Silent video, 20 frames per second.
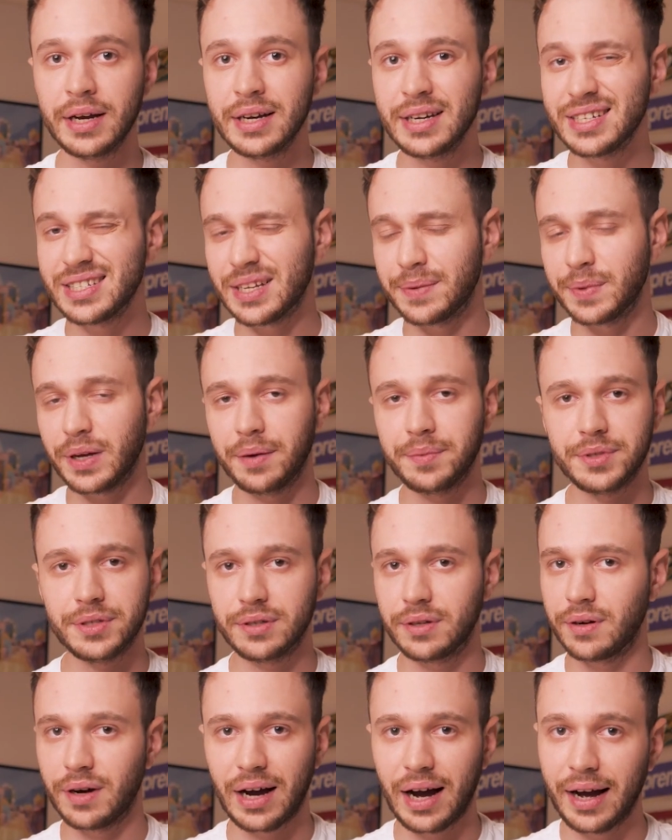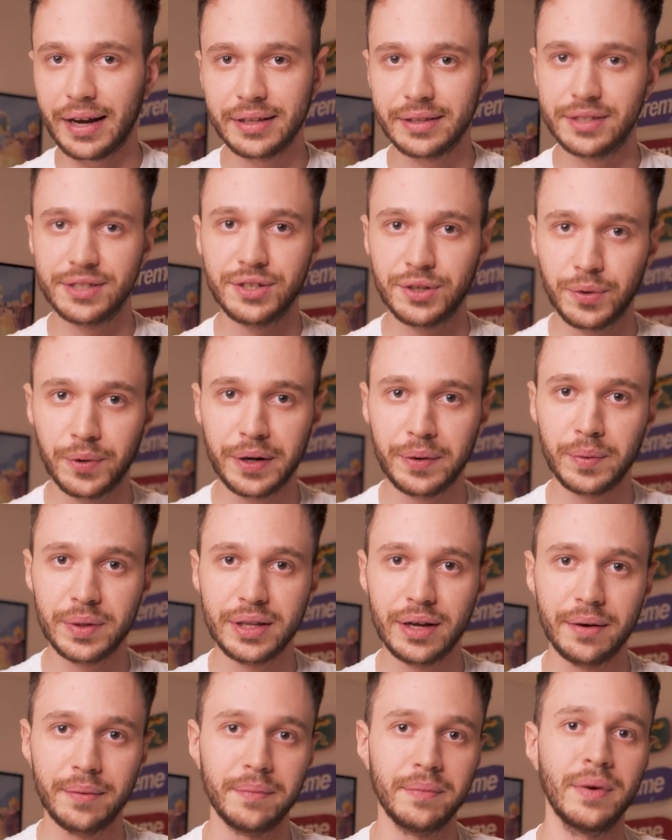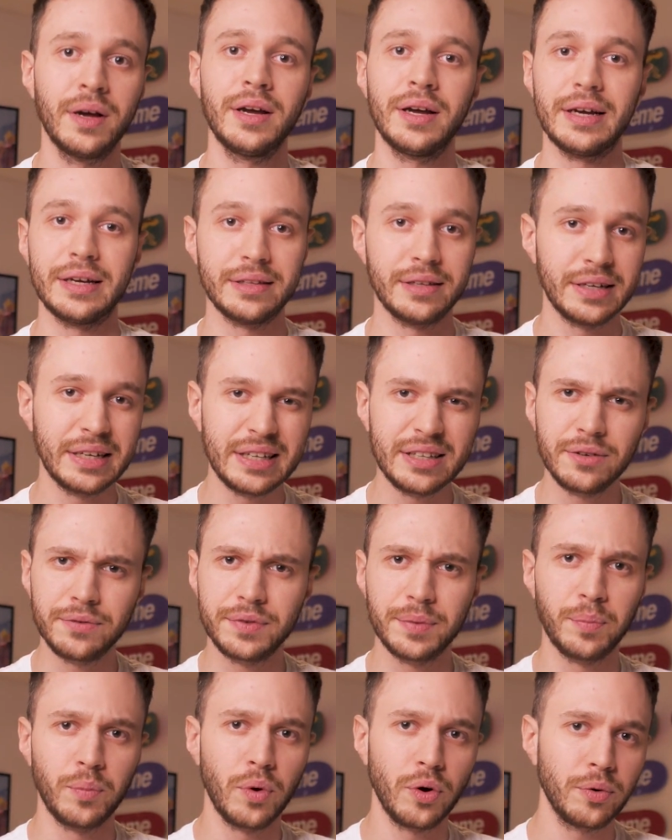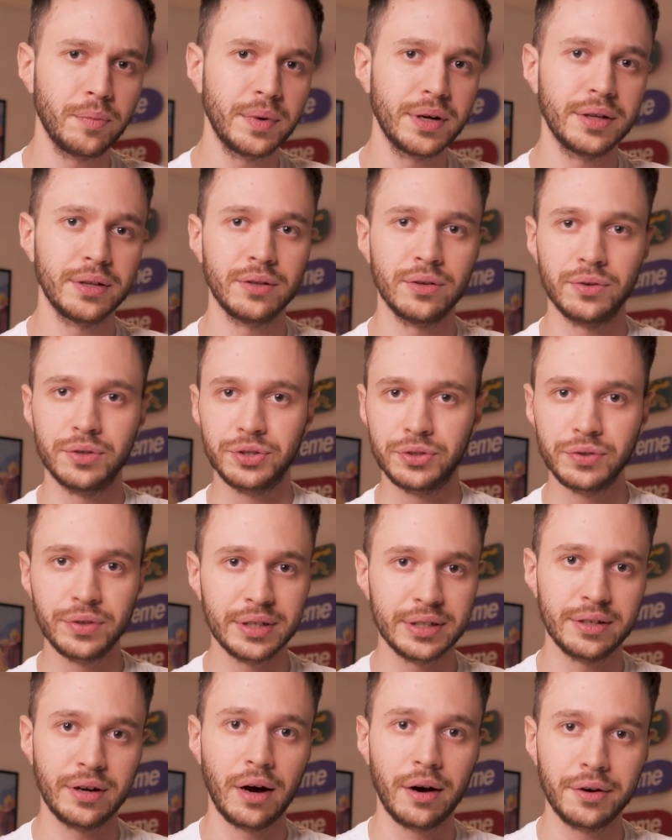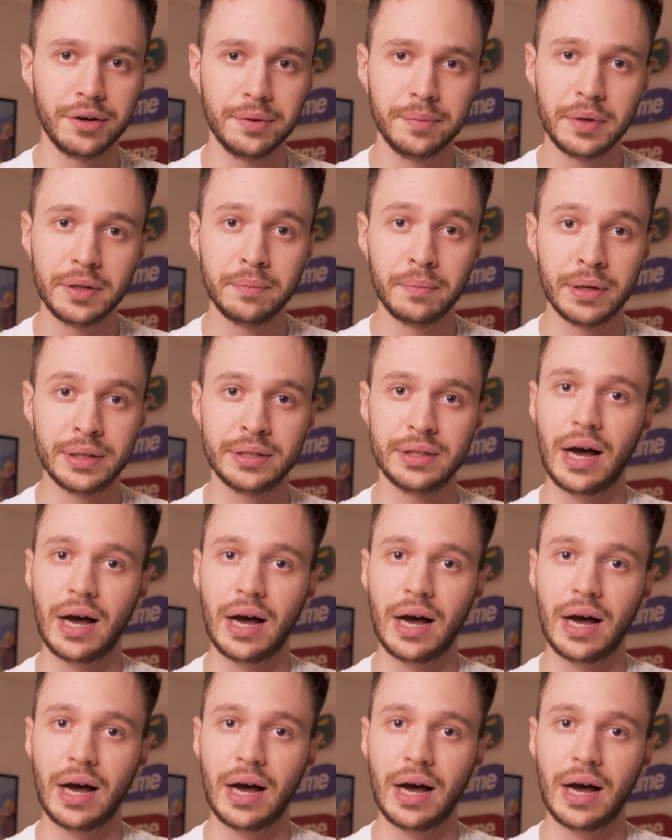Sometimes, I disagree with them in the heat of the moment or during the argument, but